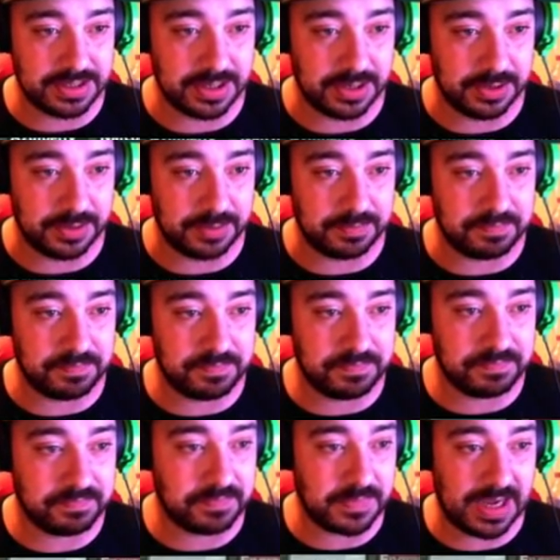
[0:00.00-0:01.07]
So
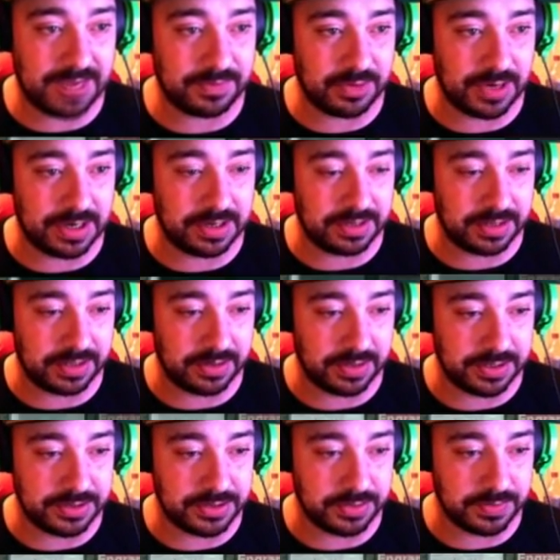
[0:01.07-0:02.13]
I haven't got anything
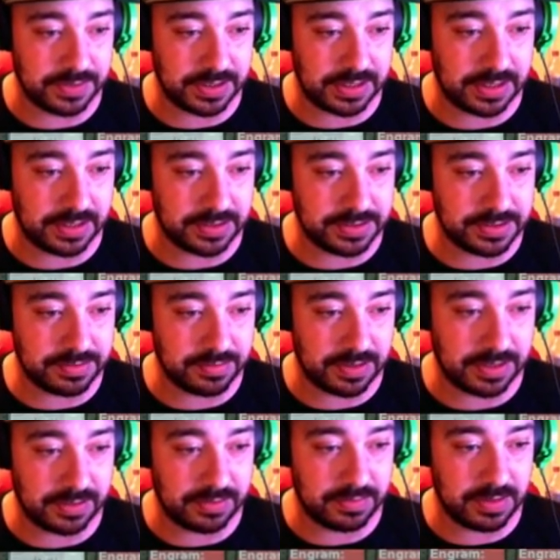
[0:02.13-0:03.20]
going too ridiculous.
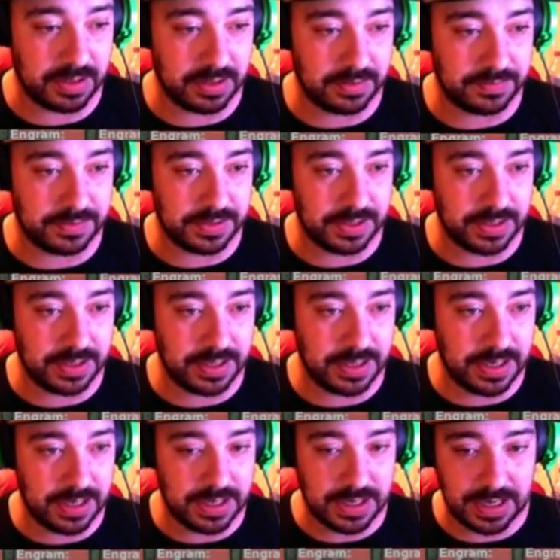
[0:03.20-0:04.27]
Right, craft,
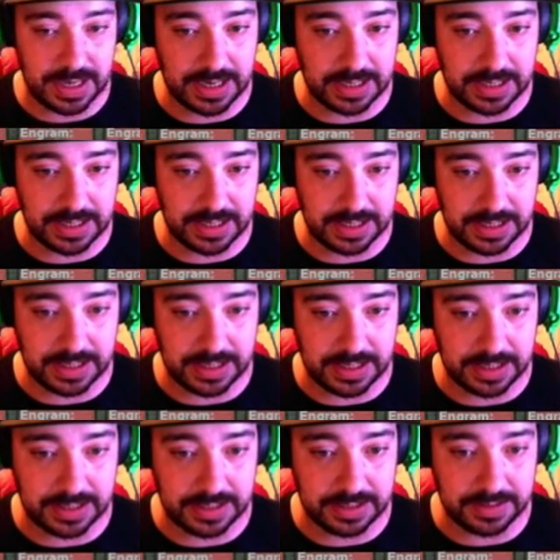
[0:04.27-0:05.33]
and
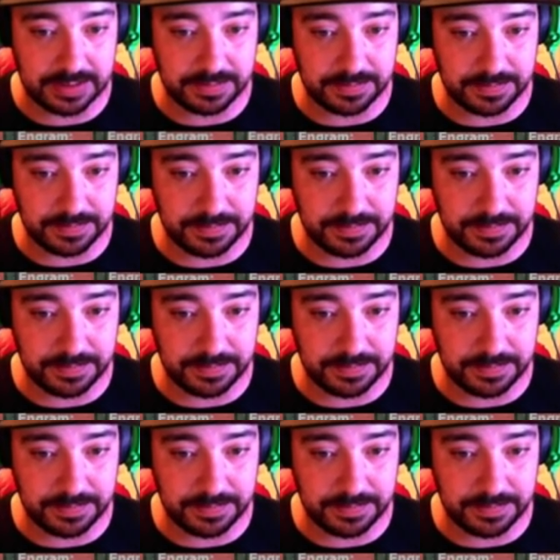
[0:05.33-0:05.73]
then